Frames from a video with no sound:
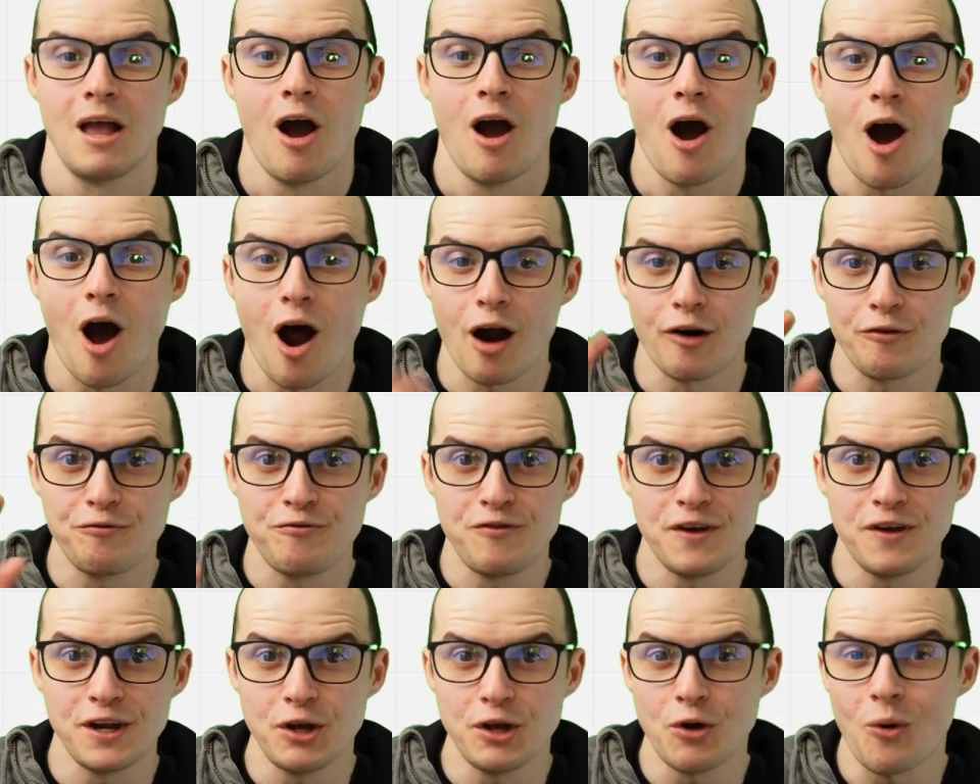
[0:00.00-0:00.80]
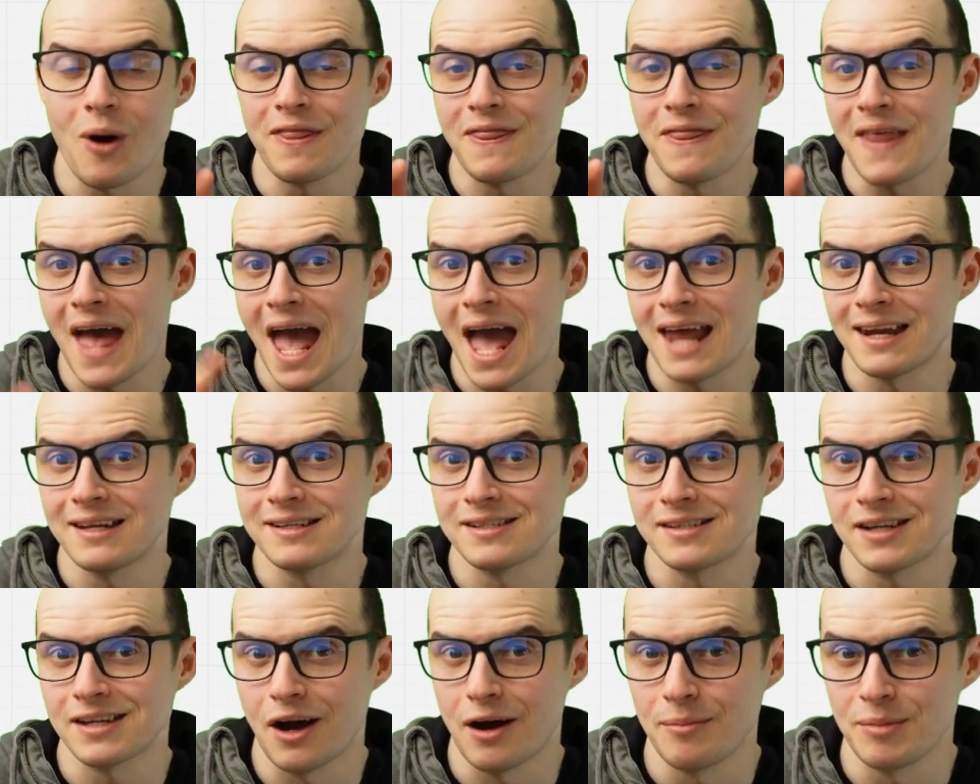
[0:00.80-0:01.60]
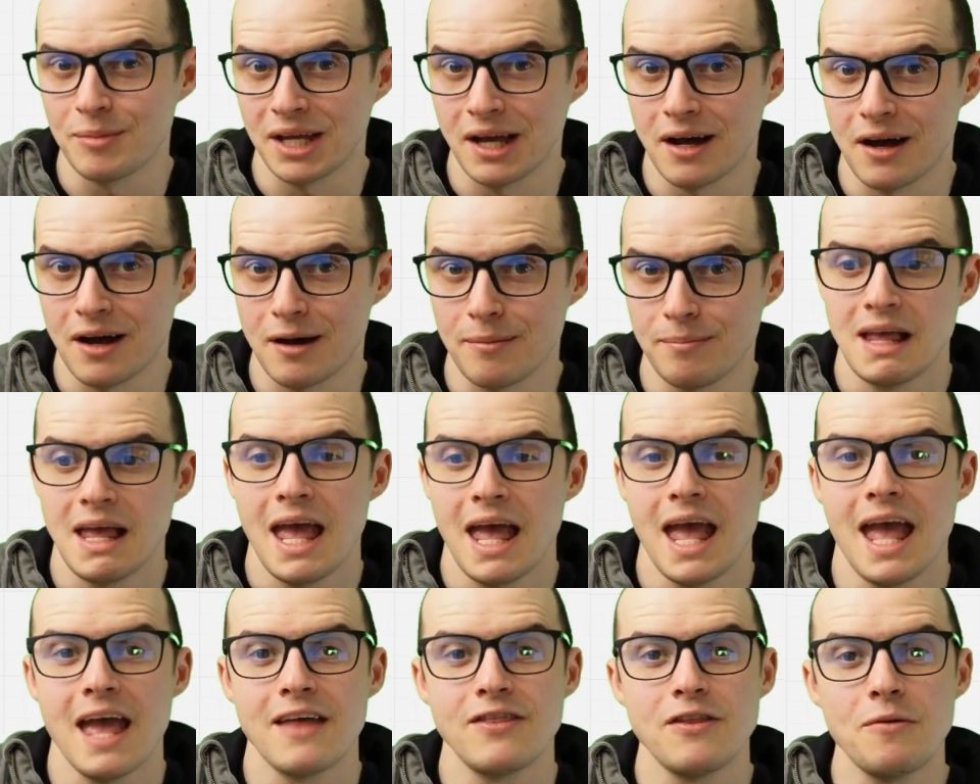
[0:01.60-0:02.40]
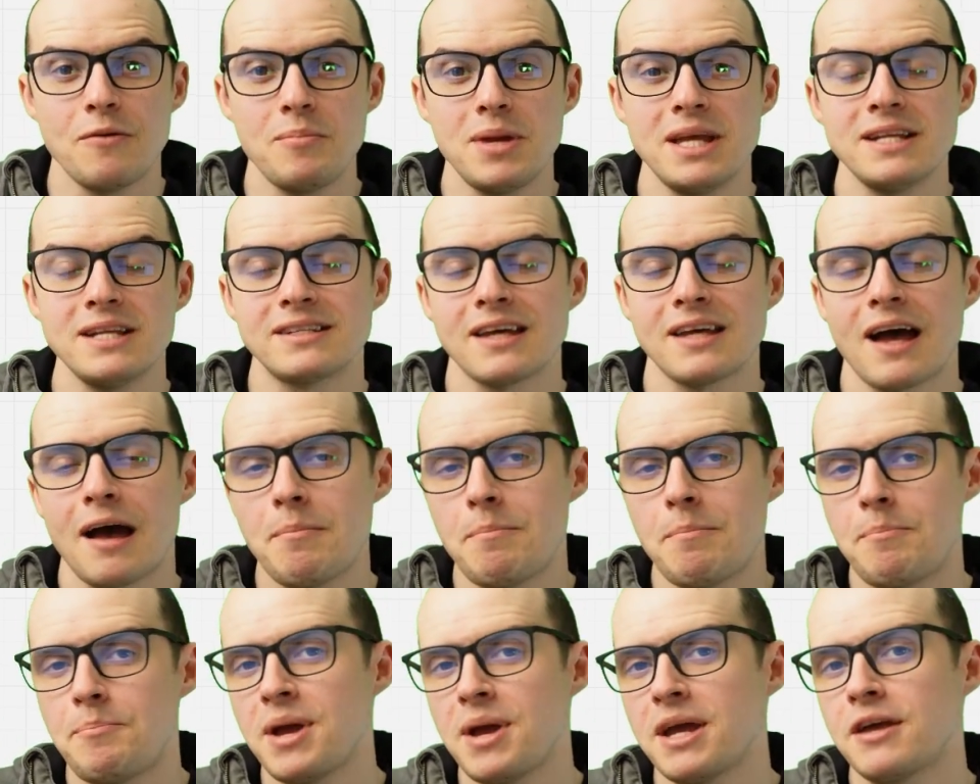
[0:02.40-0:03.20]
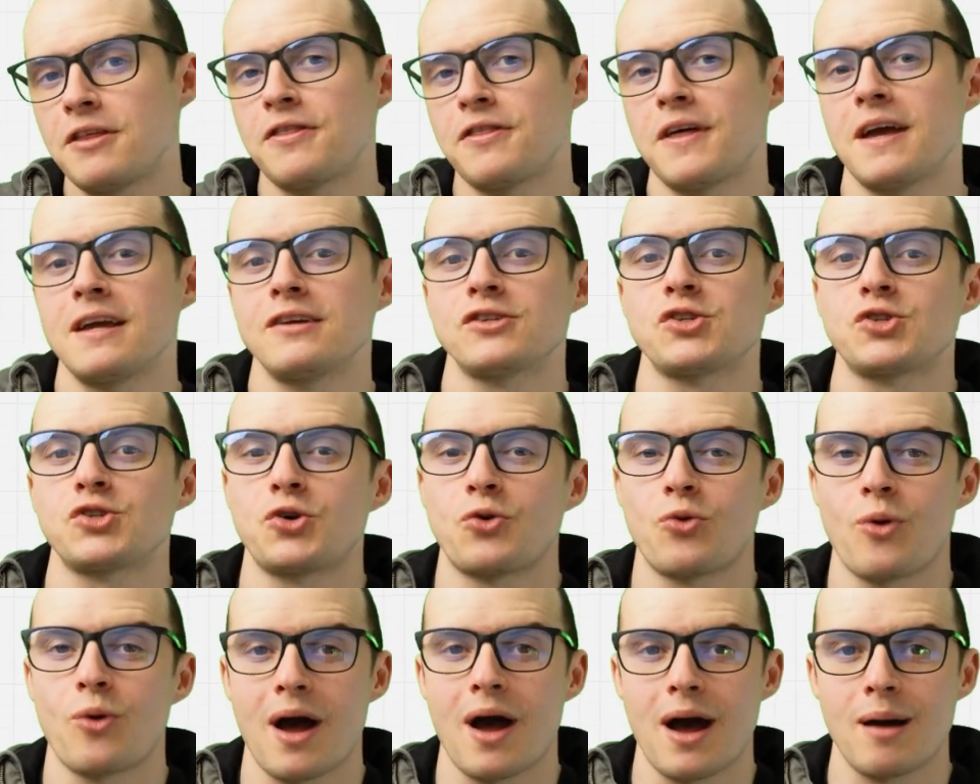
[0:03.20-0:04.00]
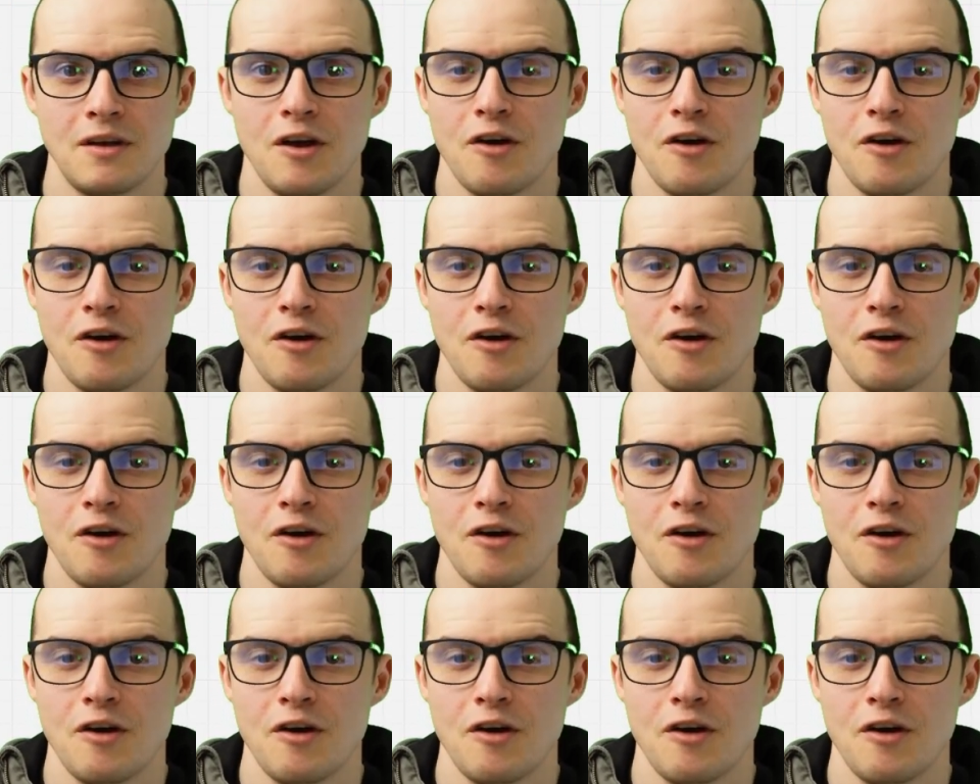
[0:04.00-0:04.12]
Our video on that is coming up. In the meantime, big thanks to Rob